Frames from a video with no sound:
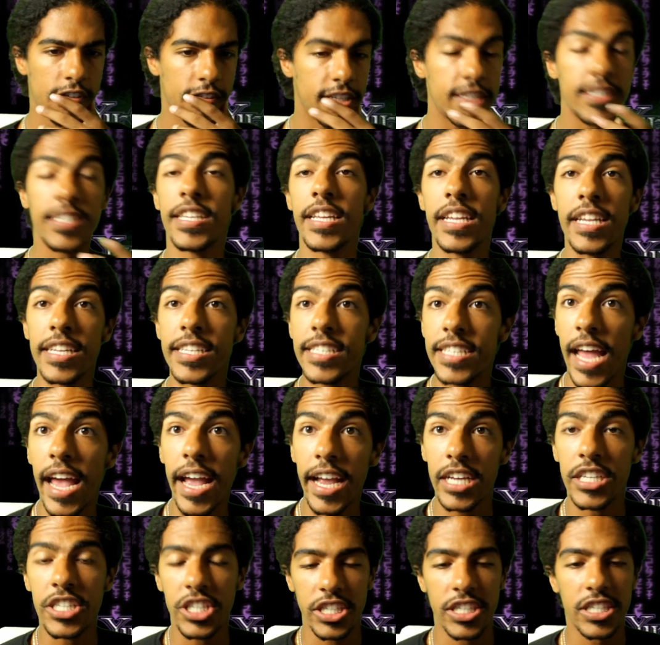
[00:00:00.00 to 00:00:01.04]
You see, this
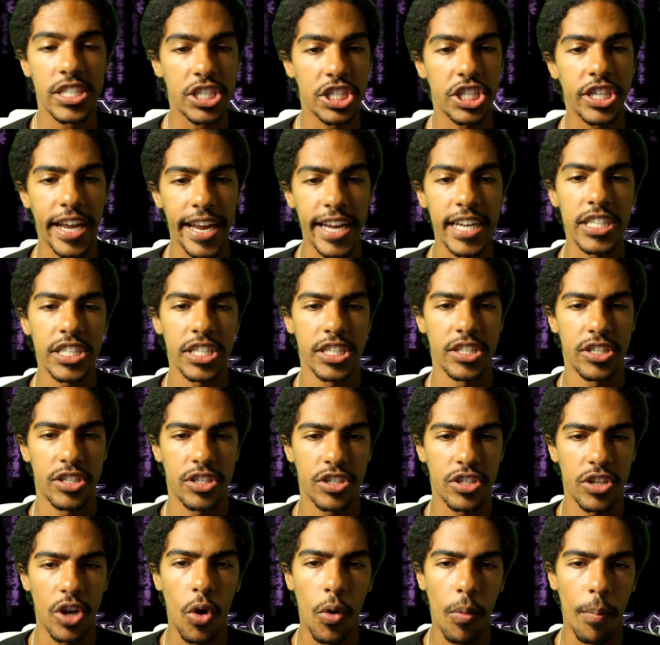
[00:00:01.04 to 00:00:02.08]
deck is just changing
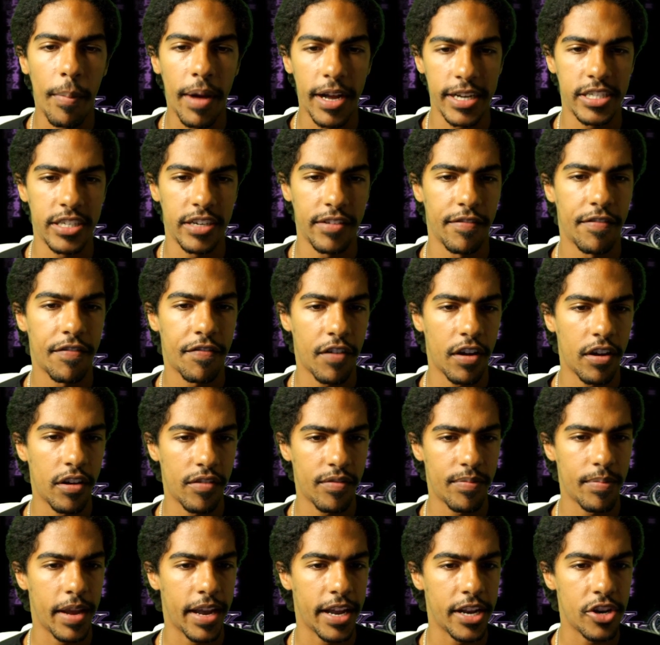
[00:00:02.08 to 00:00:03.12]
so much in front
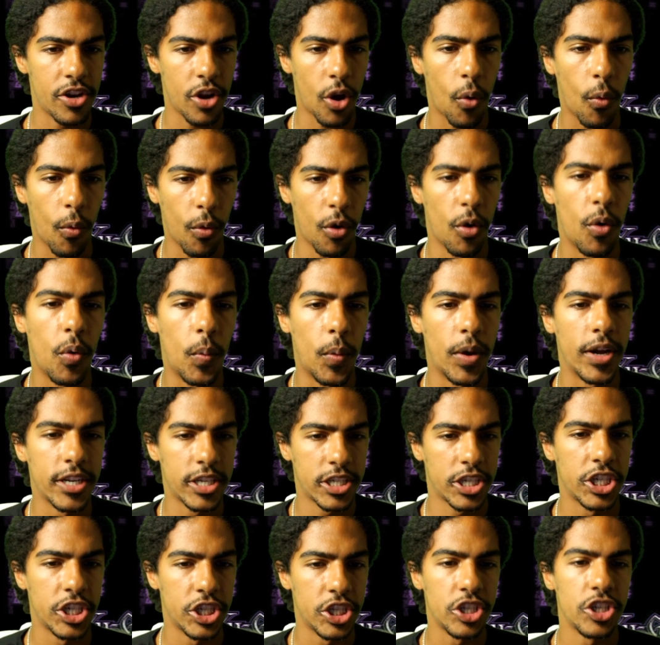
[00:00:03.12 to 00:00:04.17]
of me, I don't know what
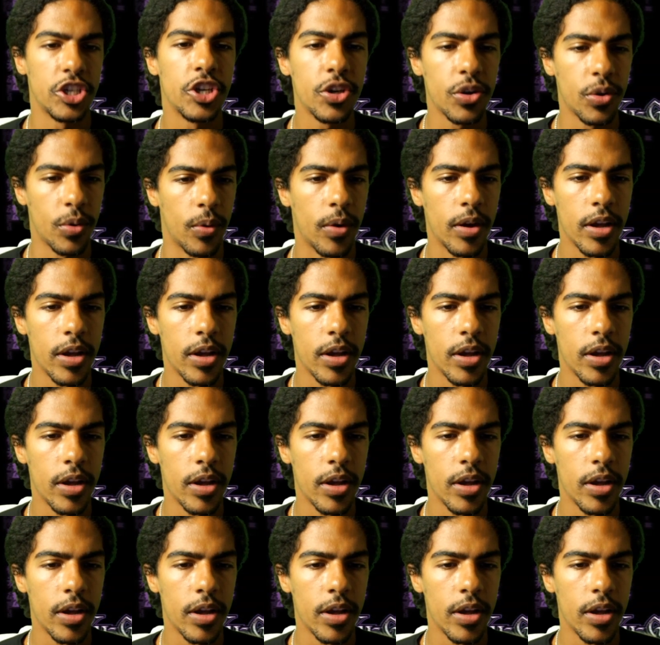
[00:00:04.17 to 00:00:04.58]
to do.